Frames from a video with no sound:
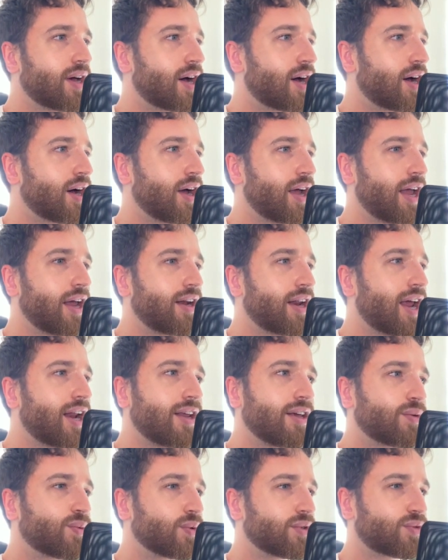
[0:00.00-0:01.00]
and
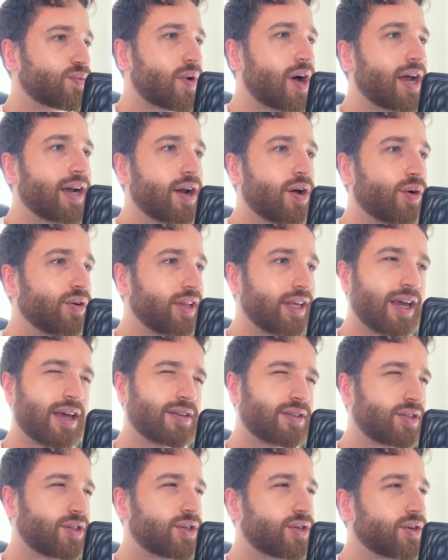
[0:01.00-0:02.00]
n equals 1 only
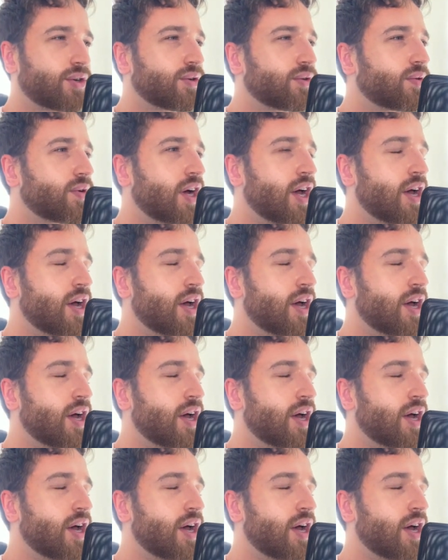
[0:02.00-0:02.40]
has 2.